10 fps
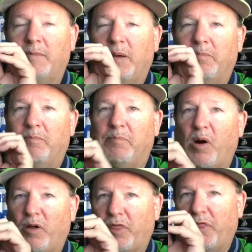
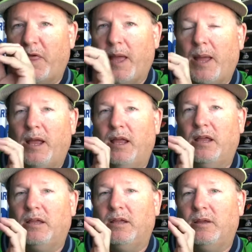Both
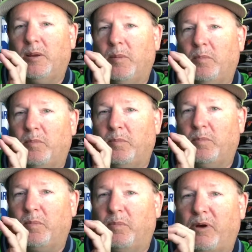
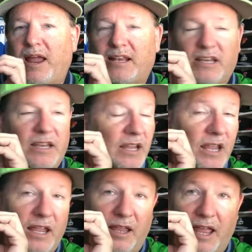Brett
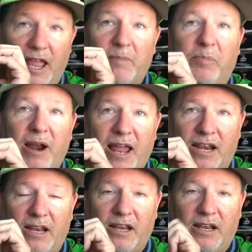and Brett,
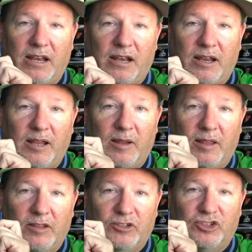
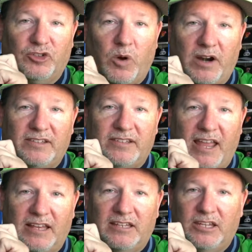Swartz
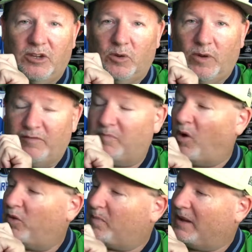and Q, have
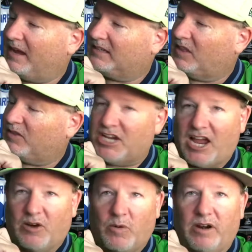both picked the
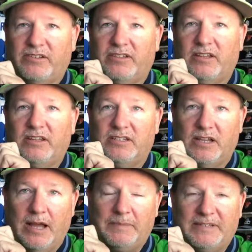Jaguars to
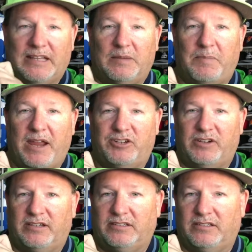upset the
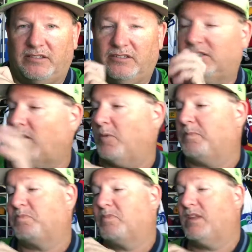Patriots. So,
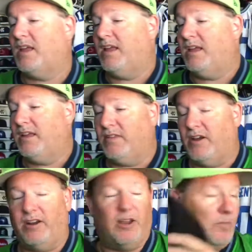there you go.